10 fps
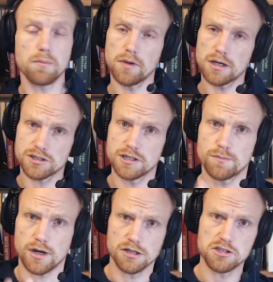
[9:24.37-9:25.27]
Because in the
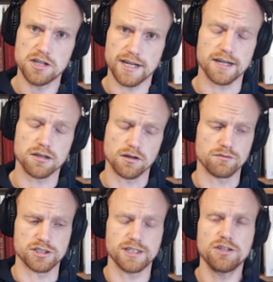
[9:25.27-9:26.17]
past, I had a
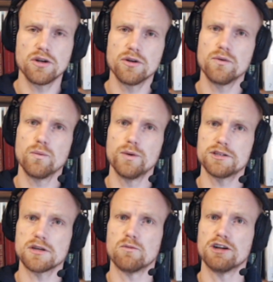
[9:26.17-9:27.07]
conversation with
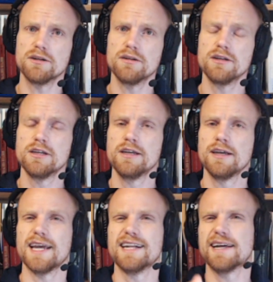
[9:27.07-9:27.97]
someone,
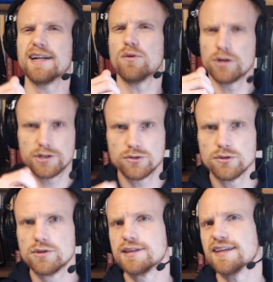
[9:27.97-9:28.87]
and then I wanted to
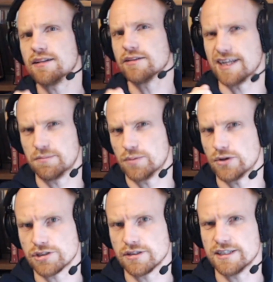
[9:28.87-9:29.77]
tell that
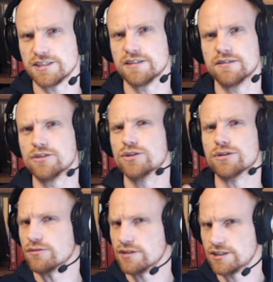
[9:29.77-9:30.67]
person, as in, no,
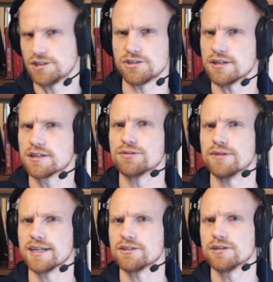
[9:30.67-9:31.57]
no, this is not
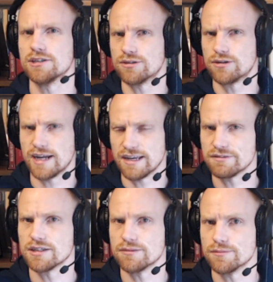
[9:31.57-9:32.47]
correct. You're
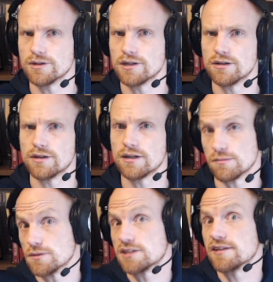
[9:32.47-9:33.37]
having a
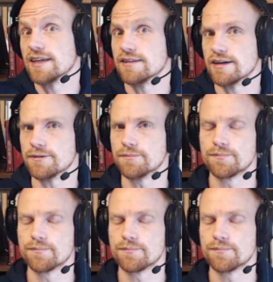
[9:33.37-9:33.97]
mistake there.